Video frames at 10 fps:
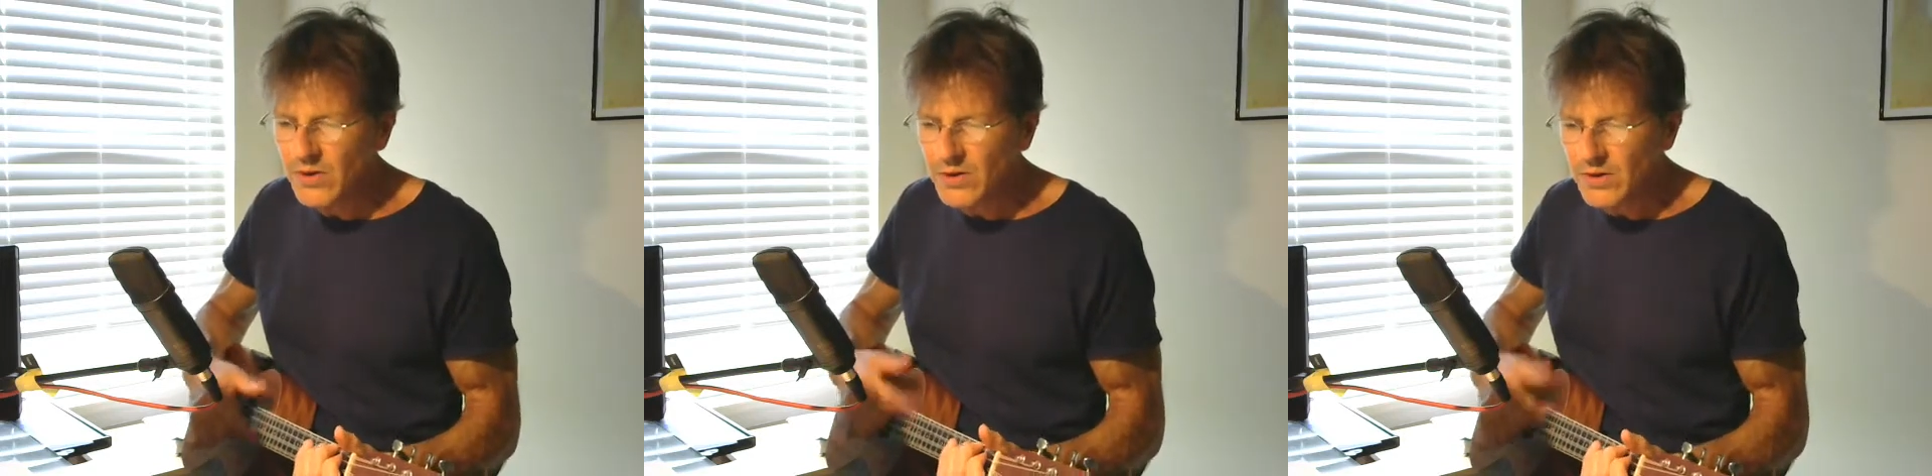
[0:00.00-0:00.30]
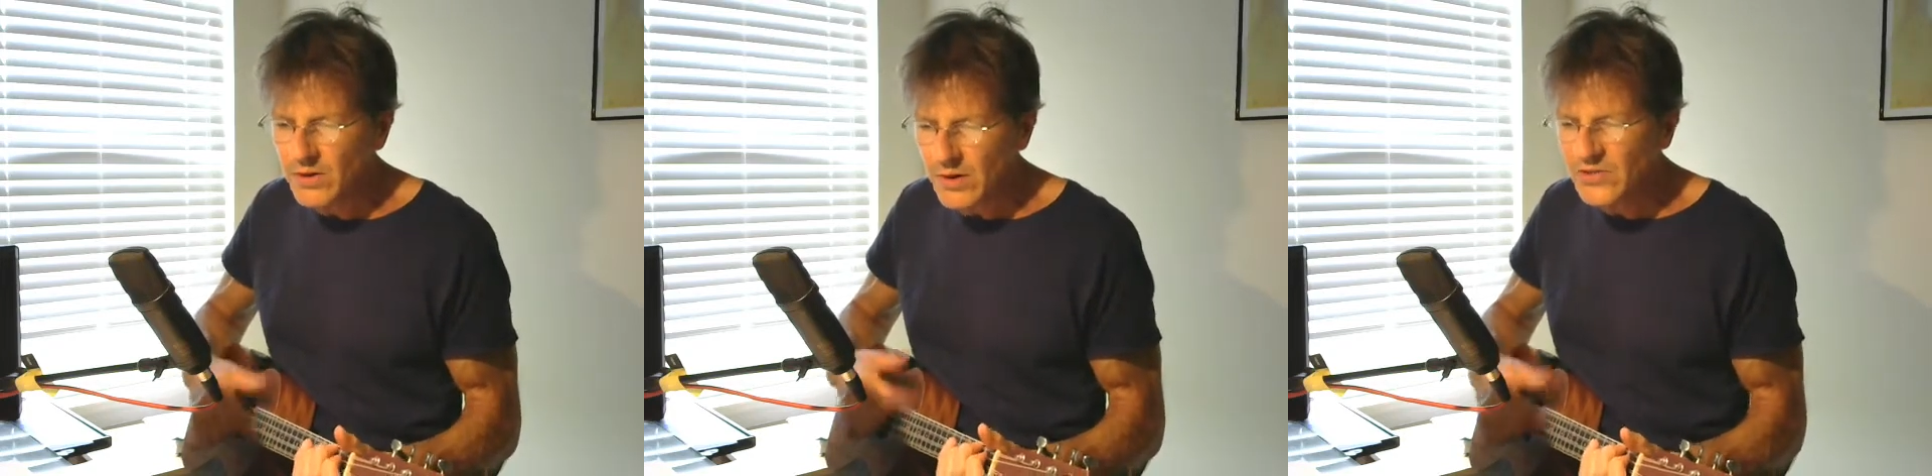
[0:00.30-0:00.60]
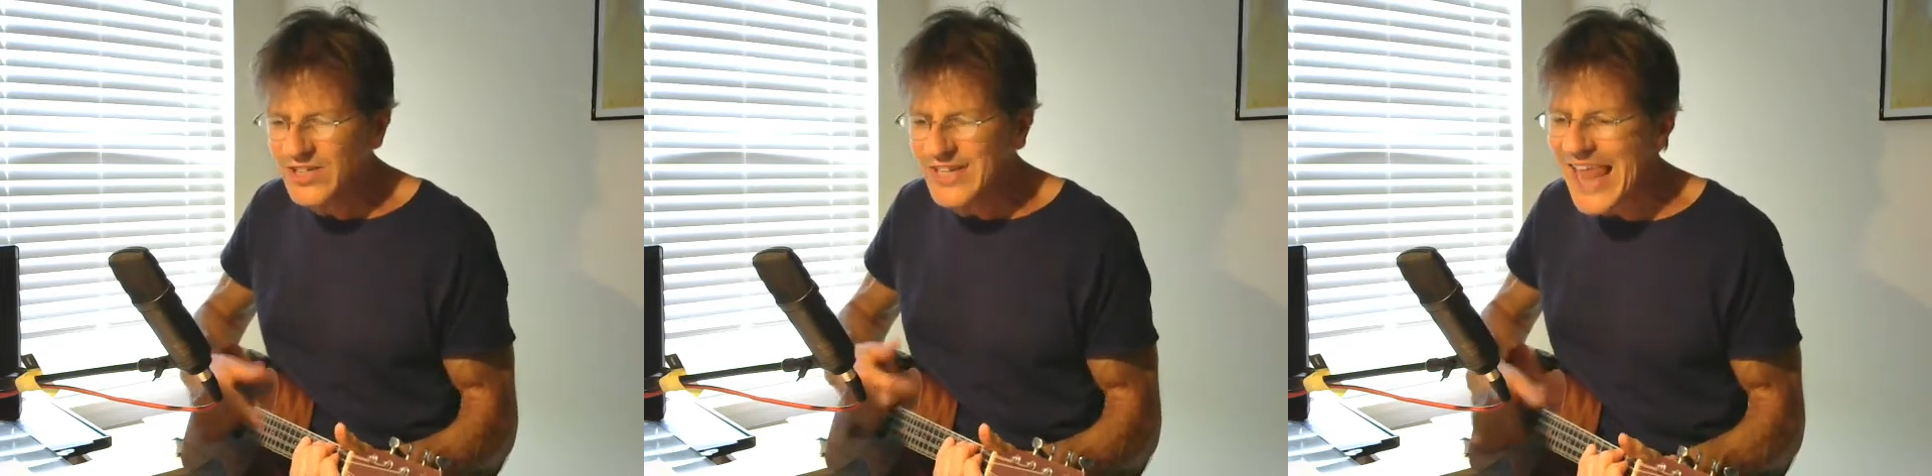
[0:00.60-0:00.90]
I
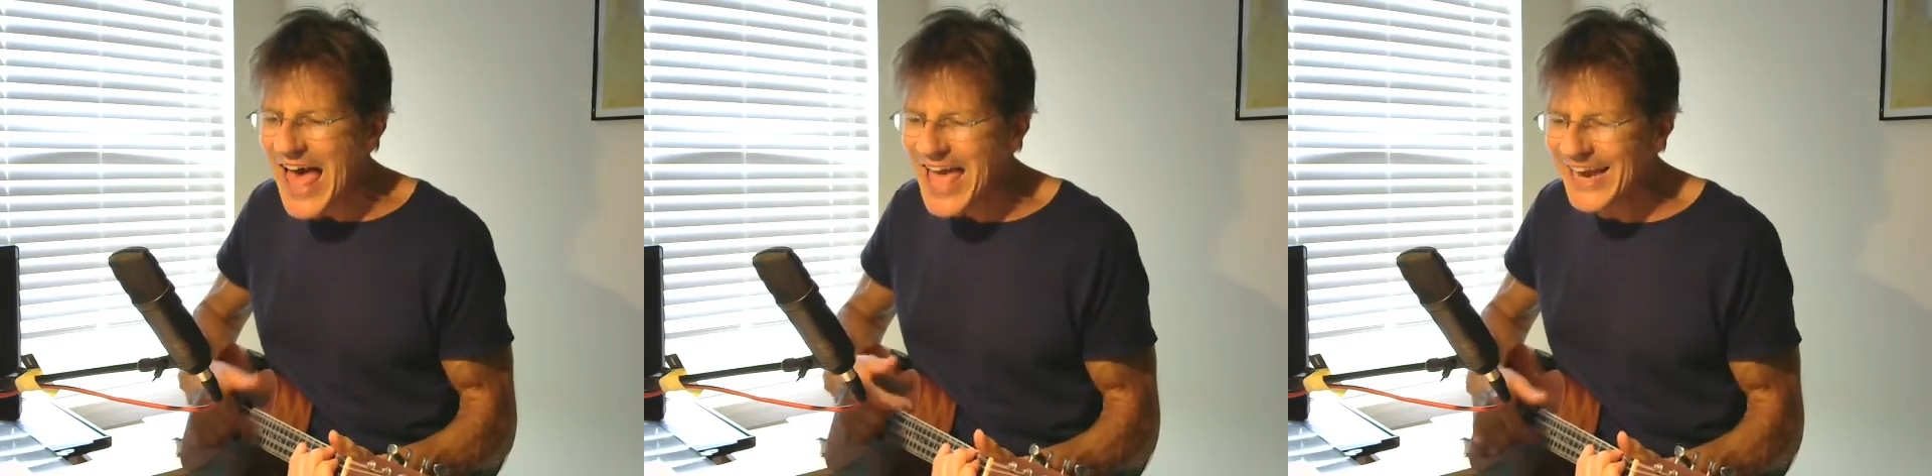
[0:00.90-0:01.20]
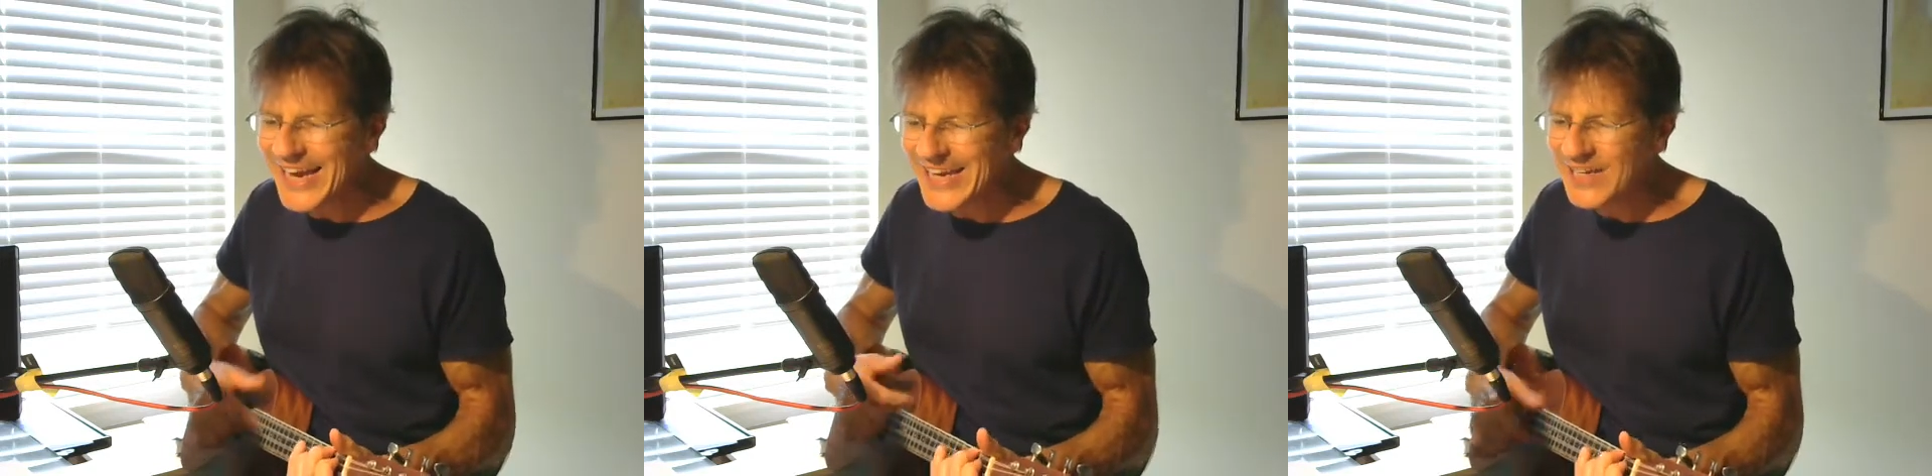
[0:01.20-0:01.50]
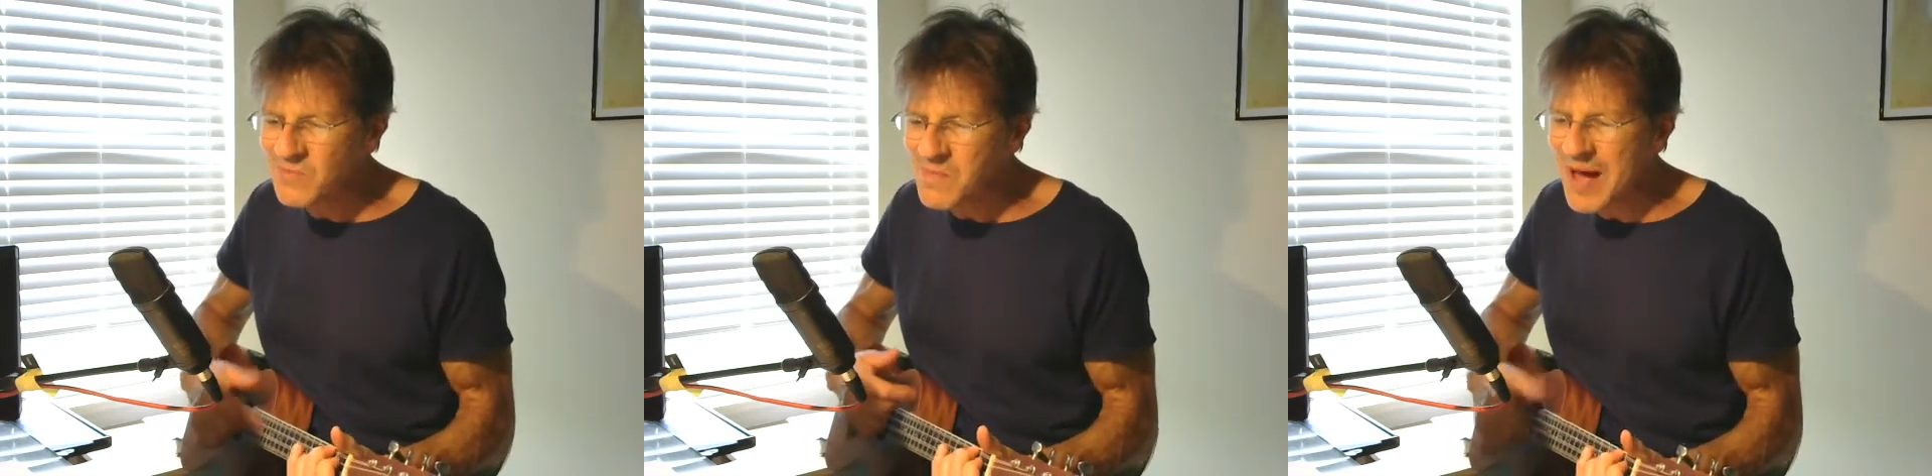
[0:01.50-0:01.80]
was lying
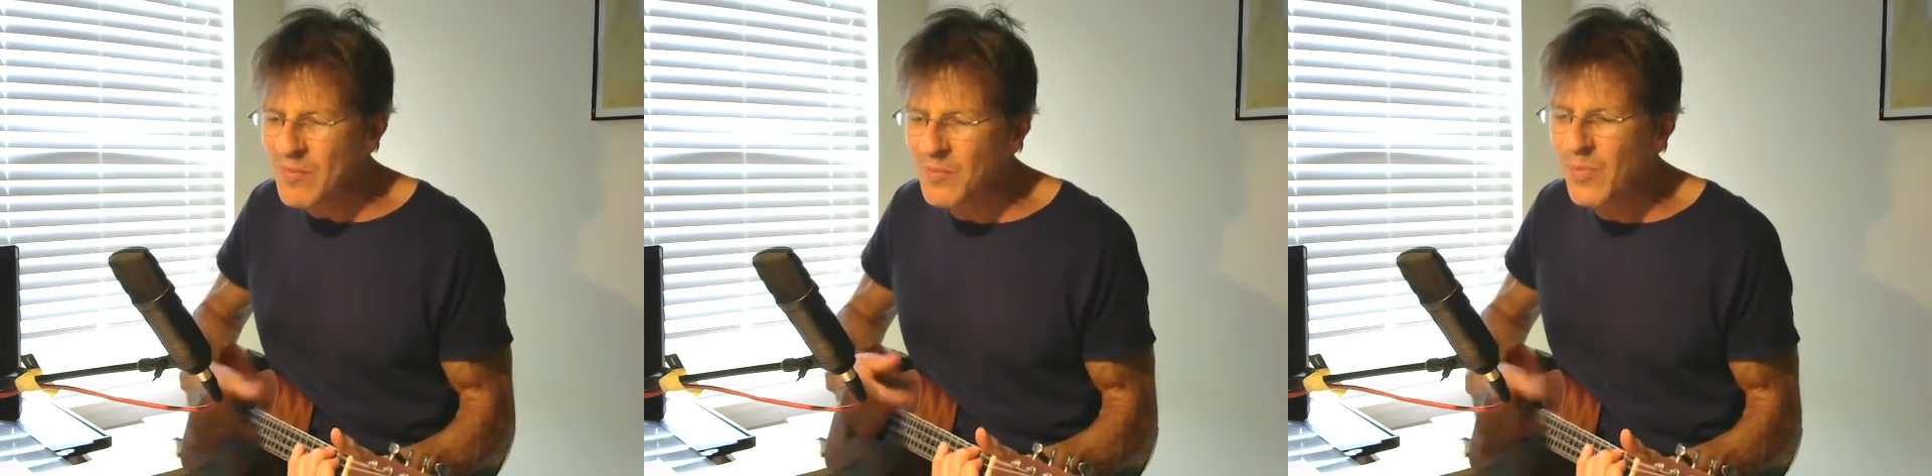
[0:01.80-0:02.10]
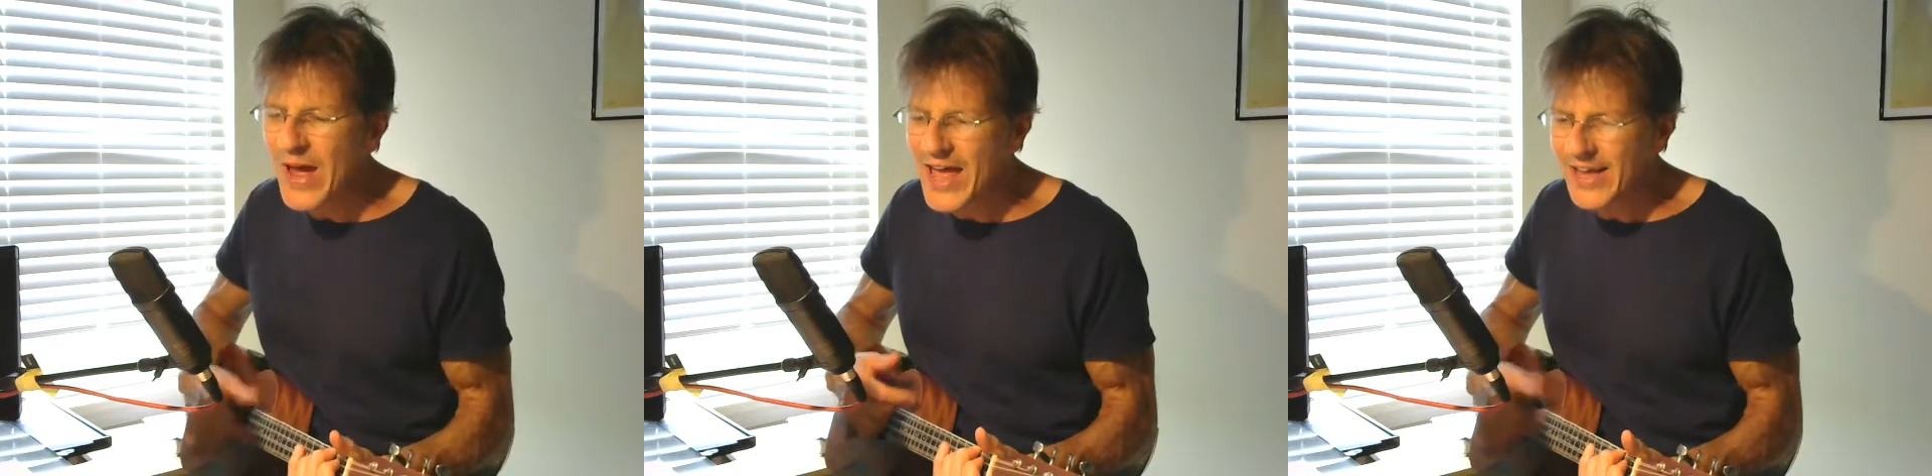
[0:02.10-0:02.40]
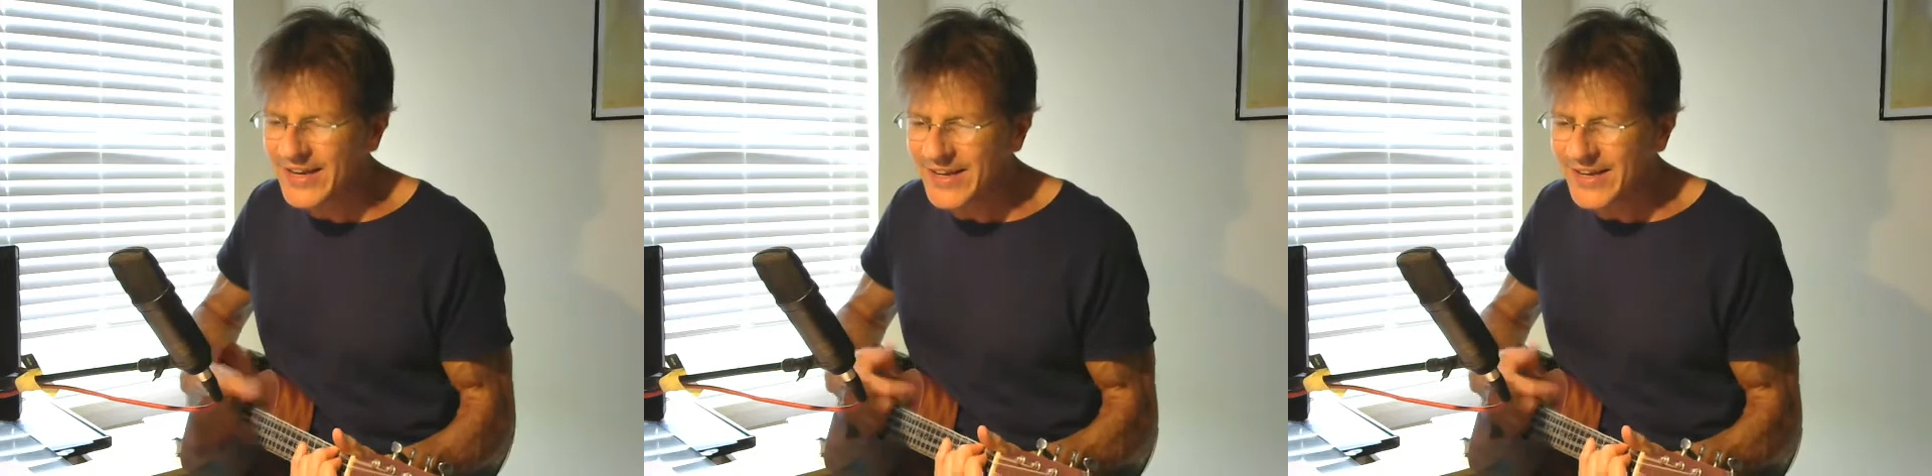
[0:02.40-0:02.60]
in my bed.